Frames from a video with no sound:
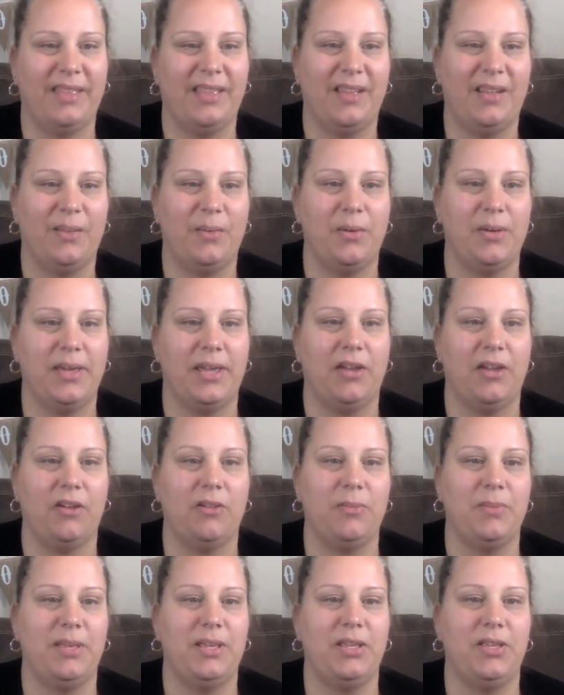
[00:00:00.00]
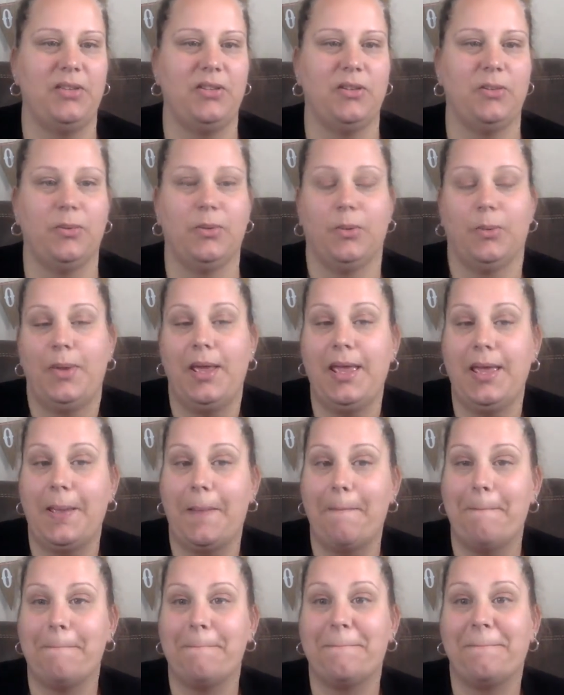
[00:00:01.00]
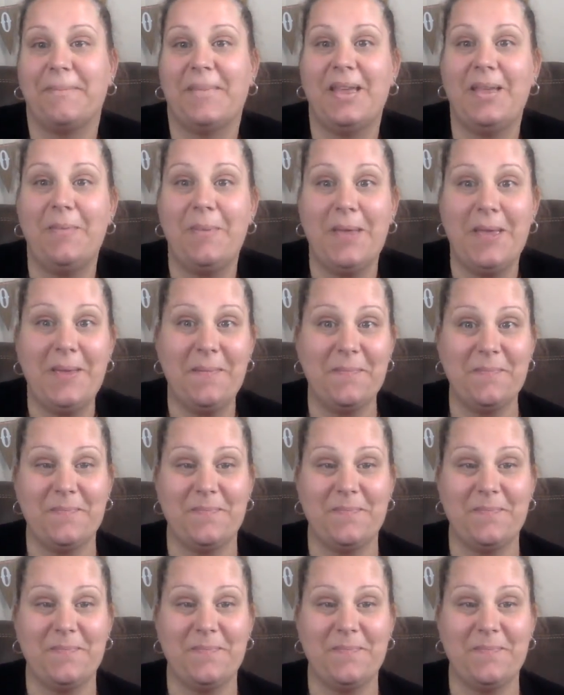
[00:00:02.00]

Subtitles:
Will Karen be YouTuber of the week? Maybe.